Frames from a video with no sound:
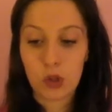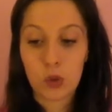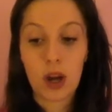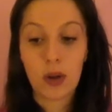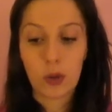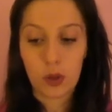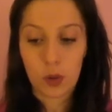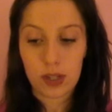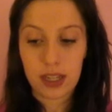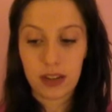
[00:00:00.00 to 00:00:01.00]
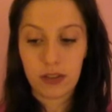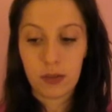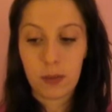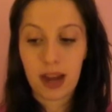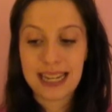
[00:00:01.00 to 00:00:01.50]
was quite authoritative,
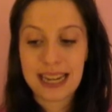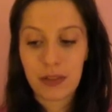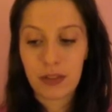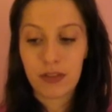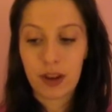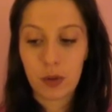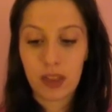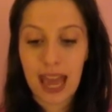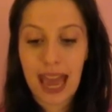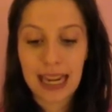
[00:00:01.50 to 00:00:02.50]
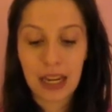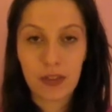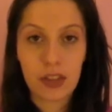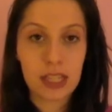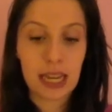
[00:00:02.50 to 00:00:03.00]
but I never felt that any
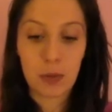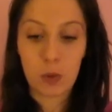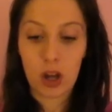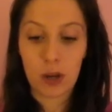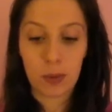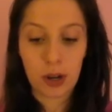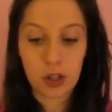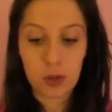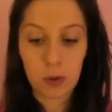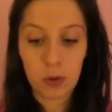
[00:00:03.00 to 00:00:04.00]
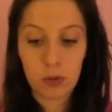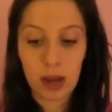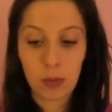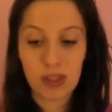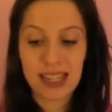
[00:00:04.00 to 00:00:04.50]
of the team were unapproachable
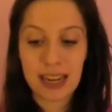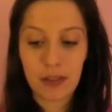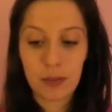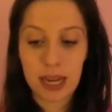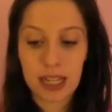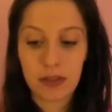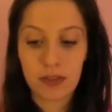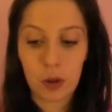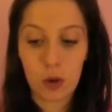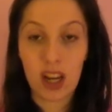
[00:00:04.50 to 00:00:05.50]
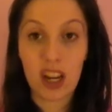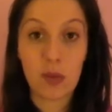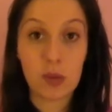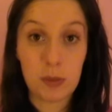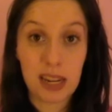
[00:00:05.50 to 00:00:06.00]
and was never made to feel like I
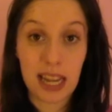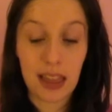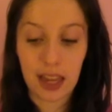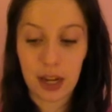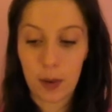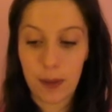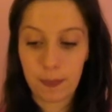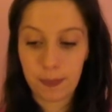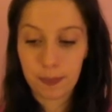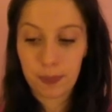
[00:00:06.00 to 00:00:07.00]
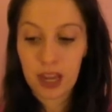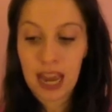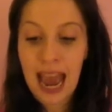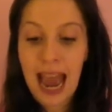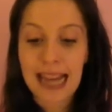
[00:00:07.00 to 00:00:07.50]
was beneath anyone.
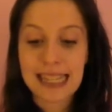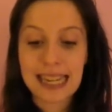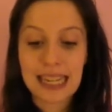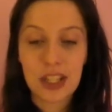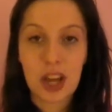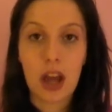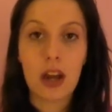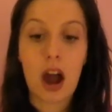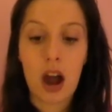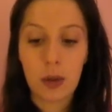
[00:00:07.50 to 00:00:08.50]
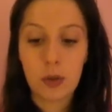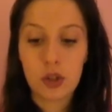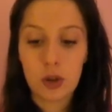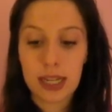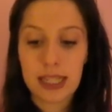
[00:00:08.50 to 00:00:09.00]
As an intern, I was
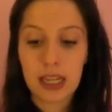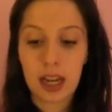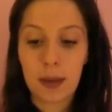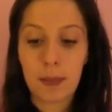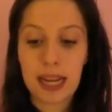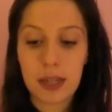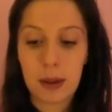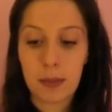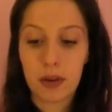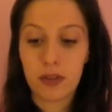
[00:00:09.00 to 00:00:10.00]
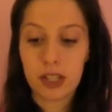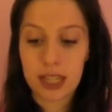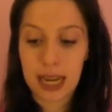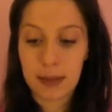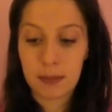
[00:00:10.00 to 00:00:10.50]
treated like a paid member of the
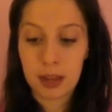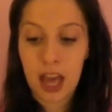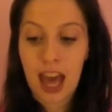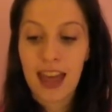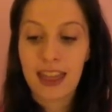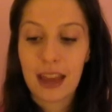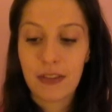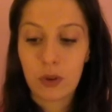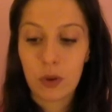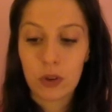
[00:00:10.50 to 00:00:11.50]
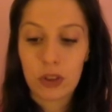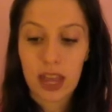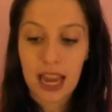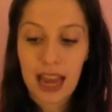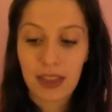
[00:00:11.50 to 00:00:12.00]
team. Therefore,
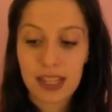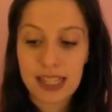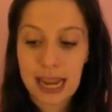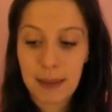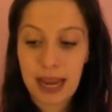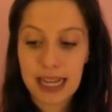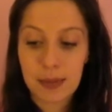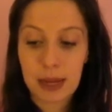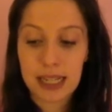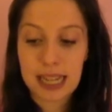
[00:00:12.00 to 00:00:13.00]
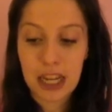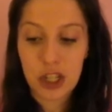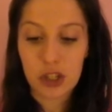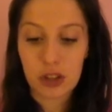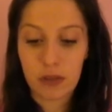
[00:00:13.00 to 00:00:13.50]
they had the same
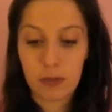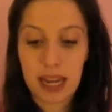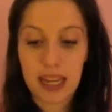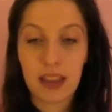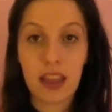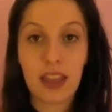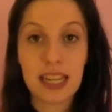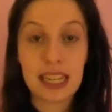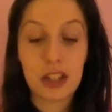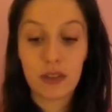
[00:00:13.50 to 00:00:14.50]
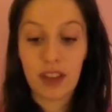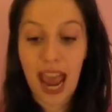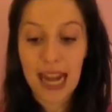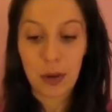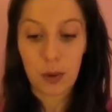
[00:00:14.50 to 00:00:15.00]
expectations of me that they did of
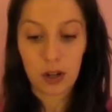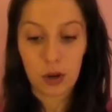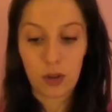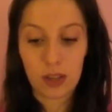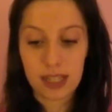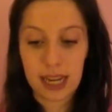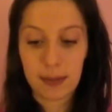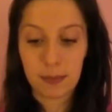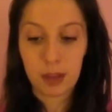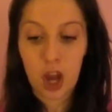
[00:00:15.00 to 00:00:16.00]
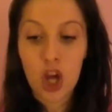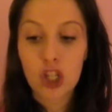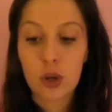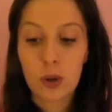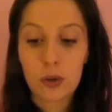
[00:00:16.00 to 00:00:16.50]
anyone on the team.
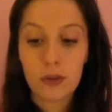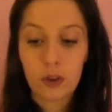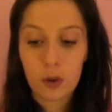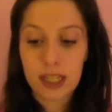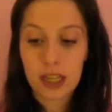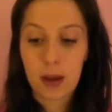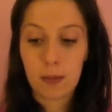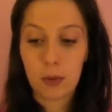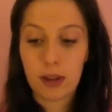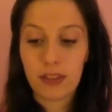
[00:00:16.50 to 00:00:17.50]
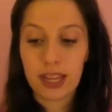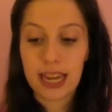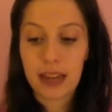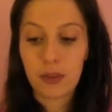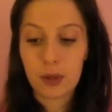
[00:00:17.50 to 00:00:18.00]
So, for example, if they
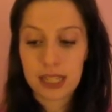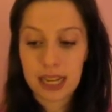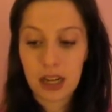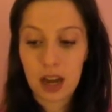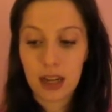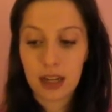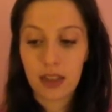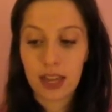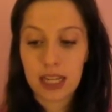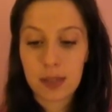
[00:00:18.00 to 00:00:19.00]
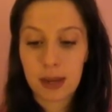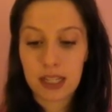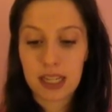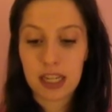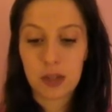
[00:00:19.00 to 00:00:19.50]
gave you a deadline, they
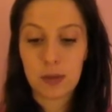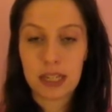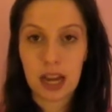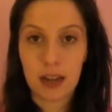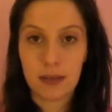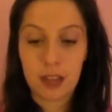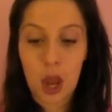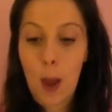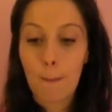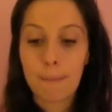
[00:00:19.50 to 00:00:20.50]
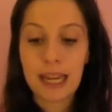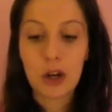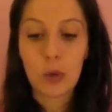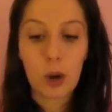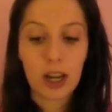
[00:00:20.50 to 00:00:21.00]
expected it to be done. Being
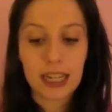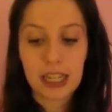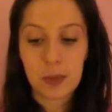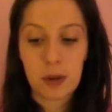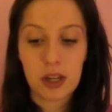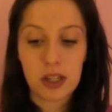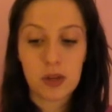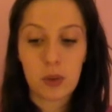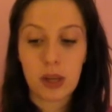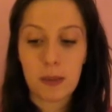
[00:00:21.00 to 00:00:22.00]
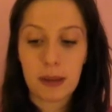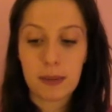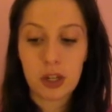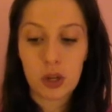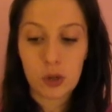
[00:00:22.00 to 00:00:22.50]
on work experience where you may
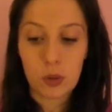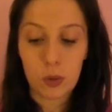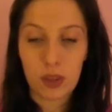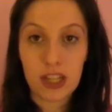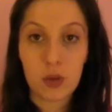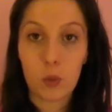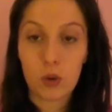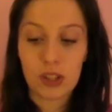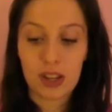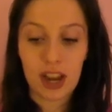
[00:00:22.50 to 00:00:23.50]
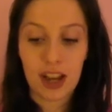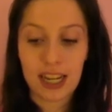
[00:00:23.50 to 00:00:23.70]
be new to all this wasn't